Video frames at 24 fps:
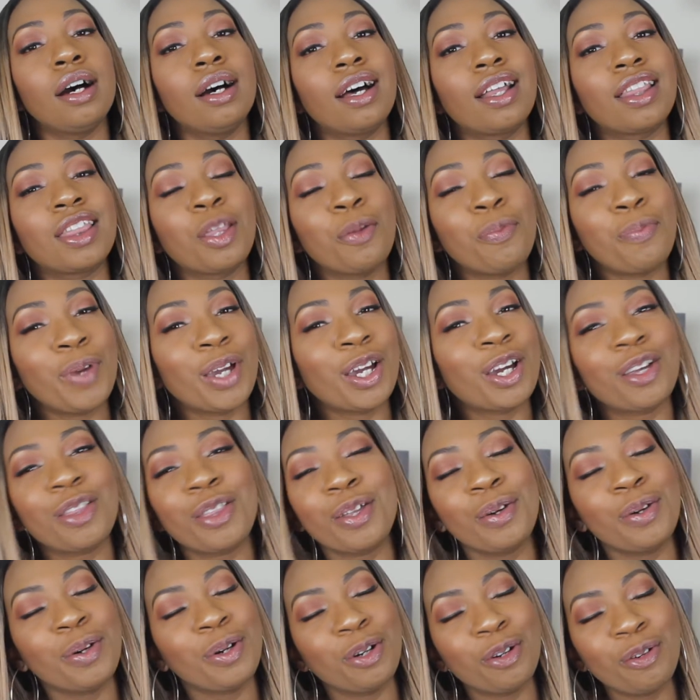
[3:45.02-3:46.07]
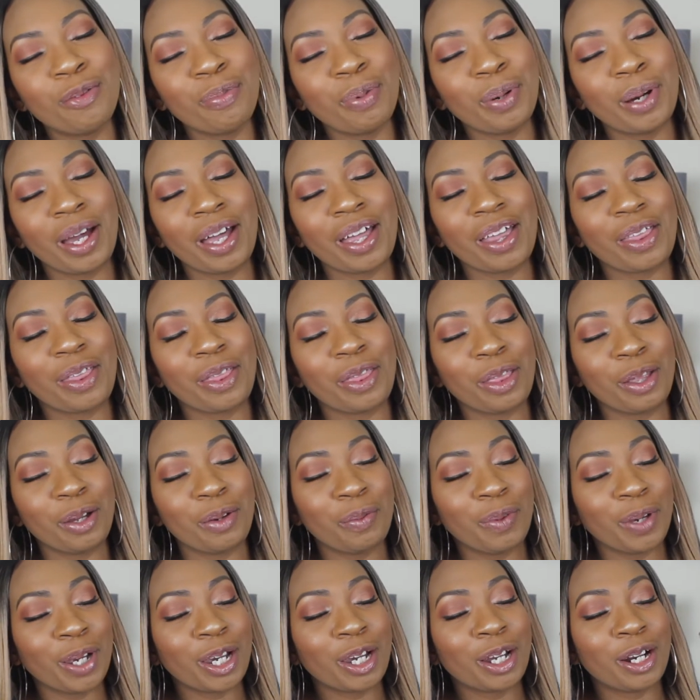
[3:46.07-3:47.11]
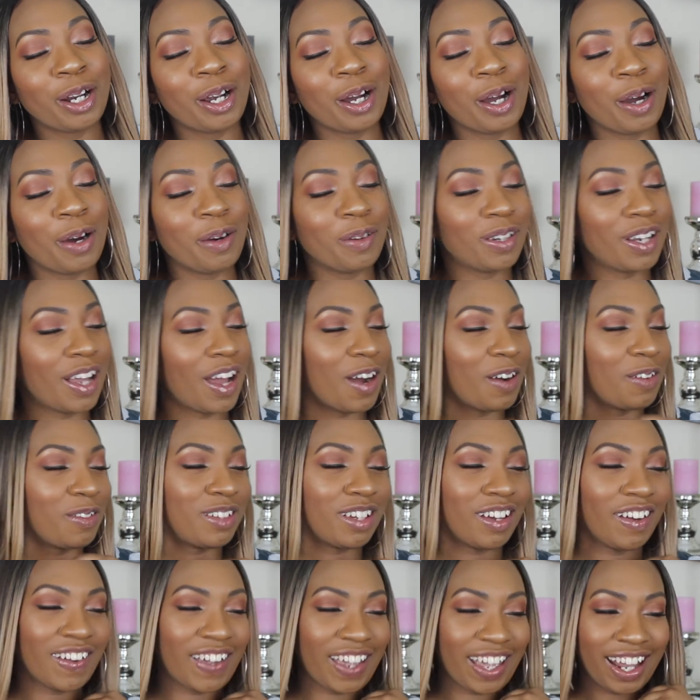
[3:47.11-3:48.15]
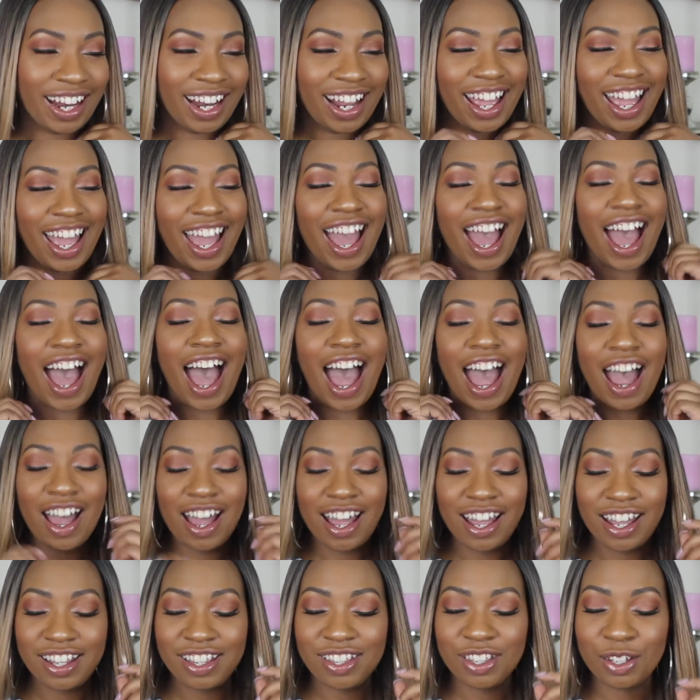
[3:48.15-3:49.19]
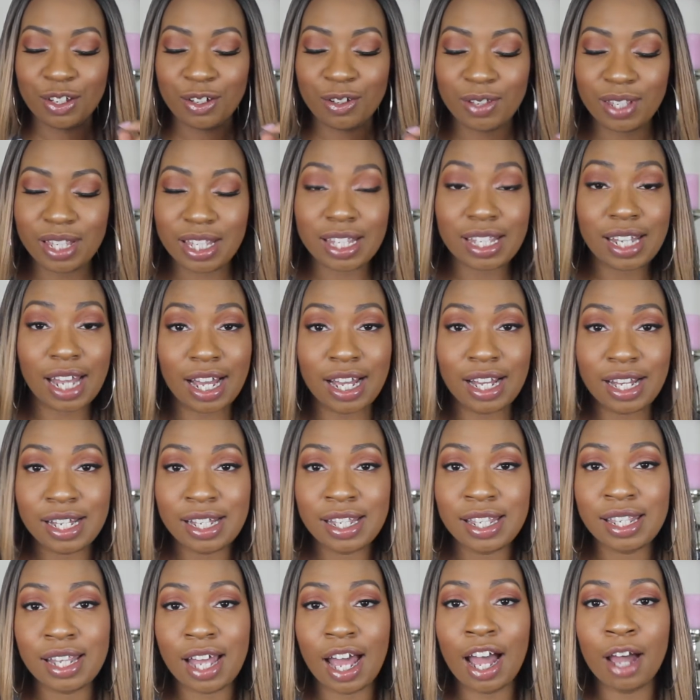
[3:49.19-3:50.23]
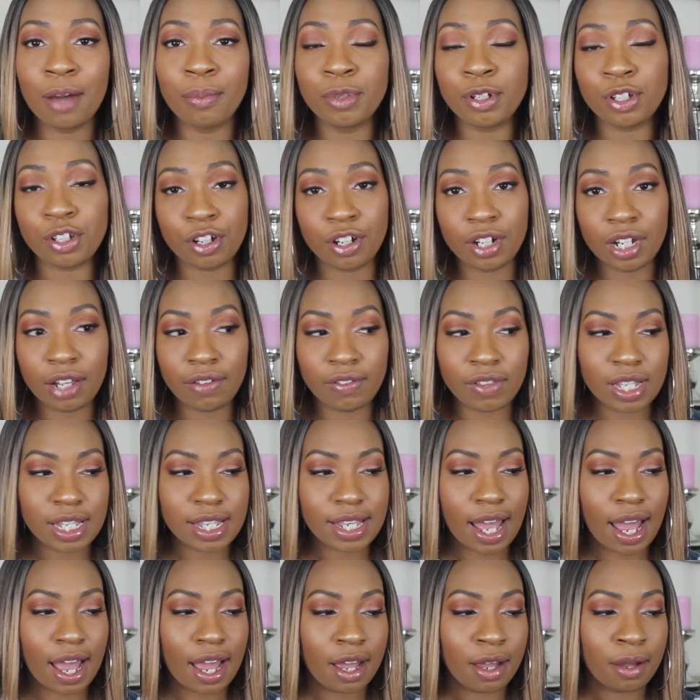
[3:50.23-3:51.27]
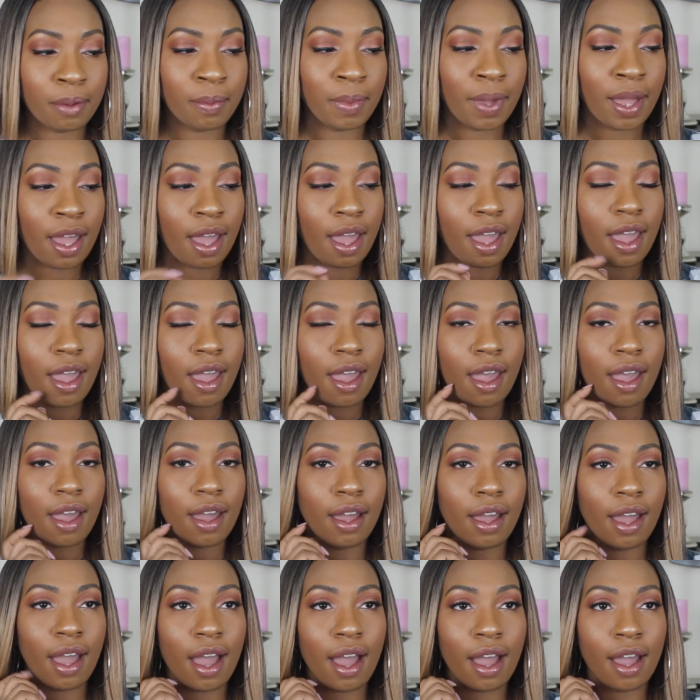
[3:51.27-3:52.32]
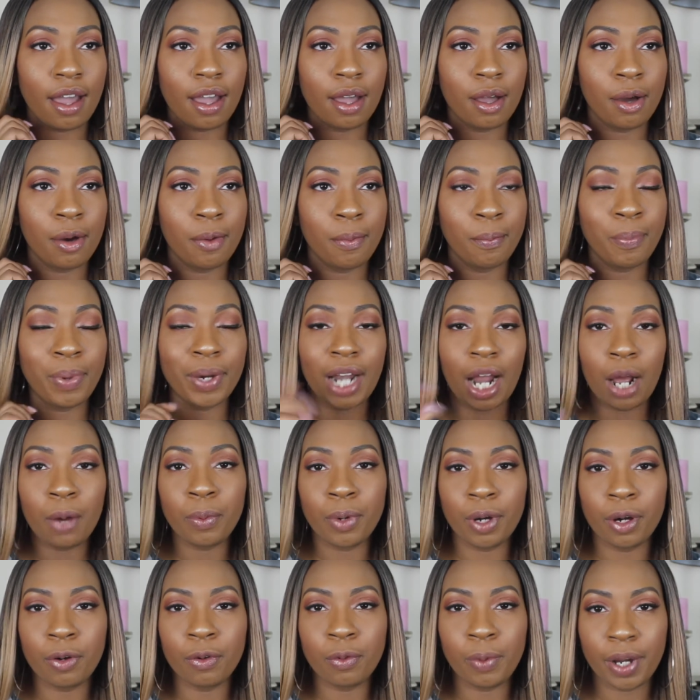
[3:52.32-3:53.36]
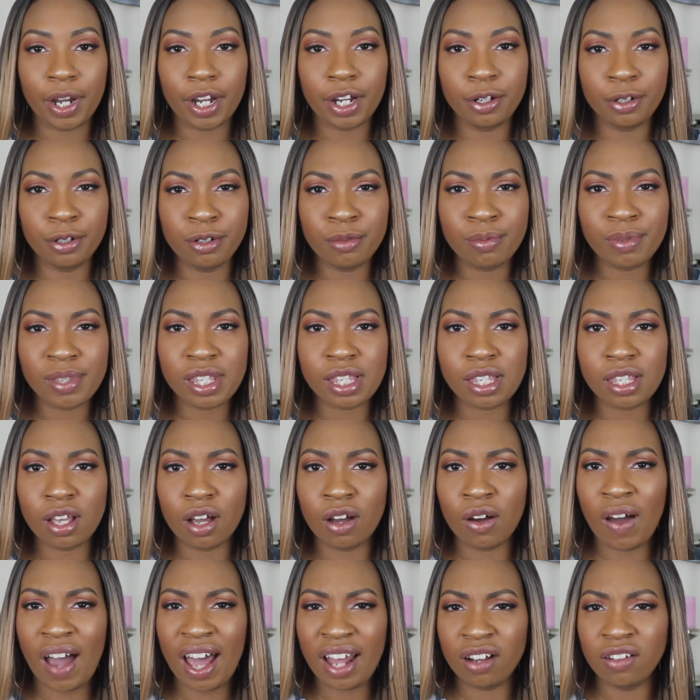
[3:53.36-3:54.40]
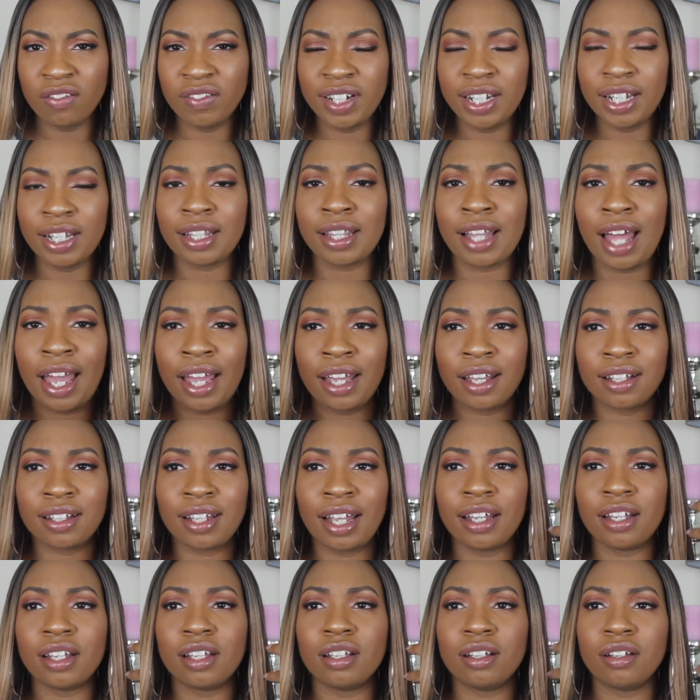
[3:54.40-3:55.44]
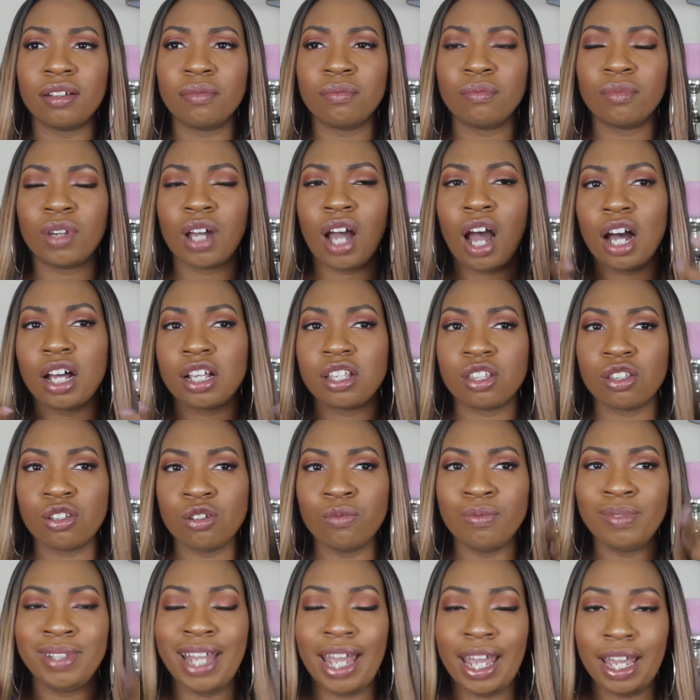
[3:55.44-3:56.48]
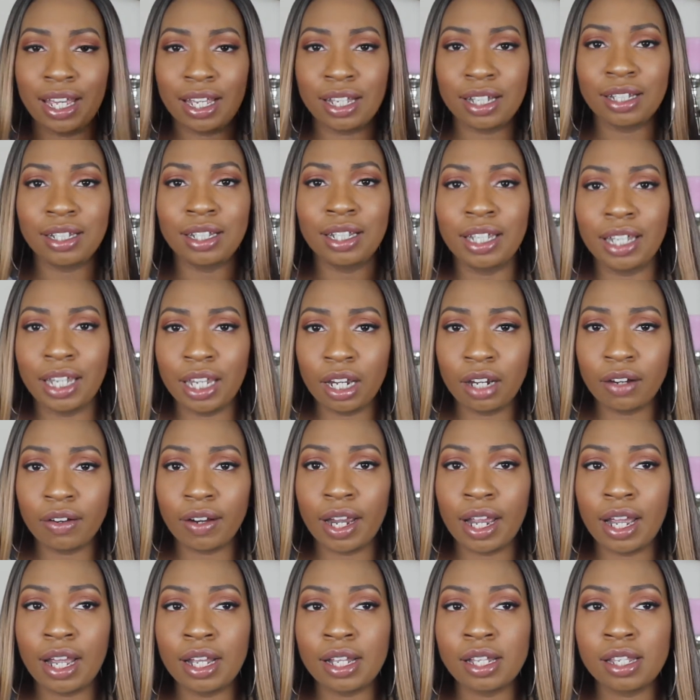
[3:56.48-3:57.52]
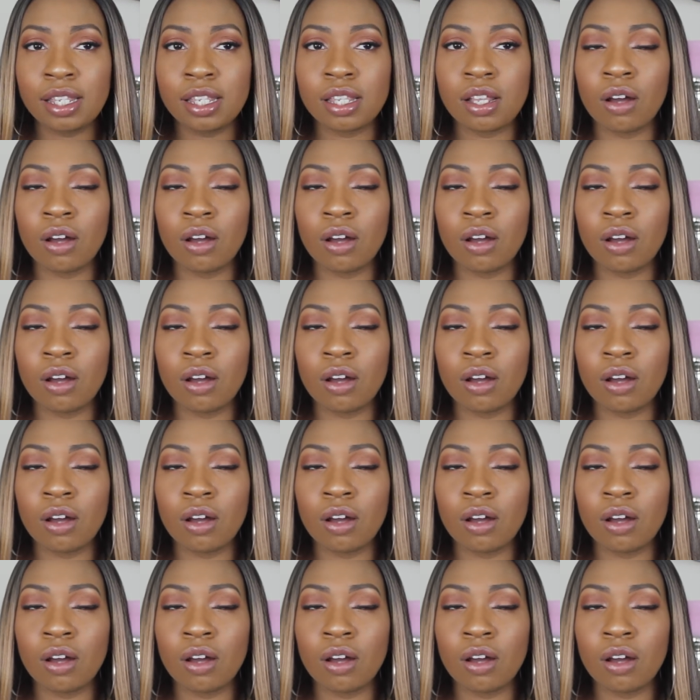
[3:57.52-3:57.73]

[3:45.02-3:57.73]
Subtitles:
The bigger the hoop, the bigger the hoe. No, I'm joking. I do studs majority of the time, but I will wear hoops. So I don't really like costume dangly earrings.